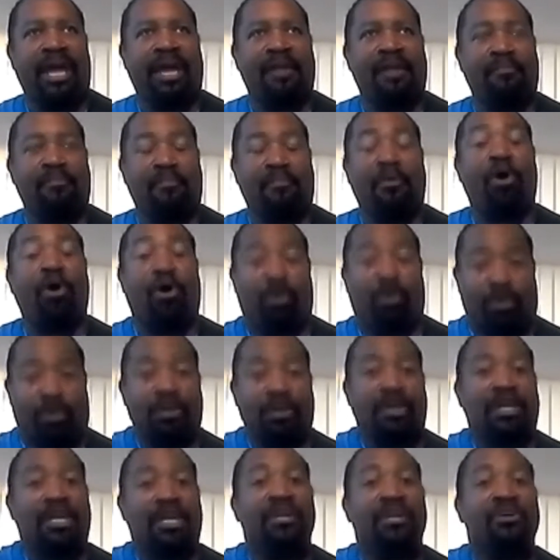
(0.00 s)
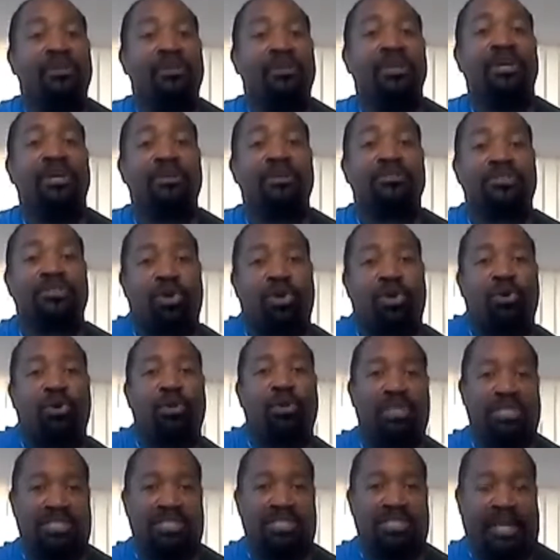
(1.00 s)
And here's the
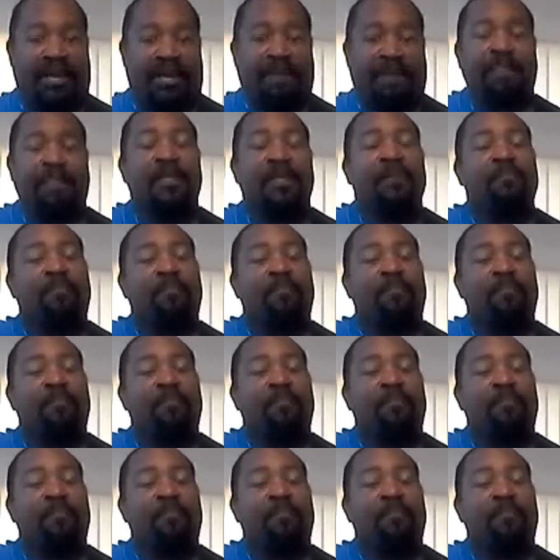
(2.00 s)
coolest thing.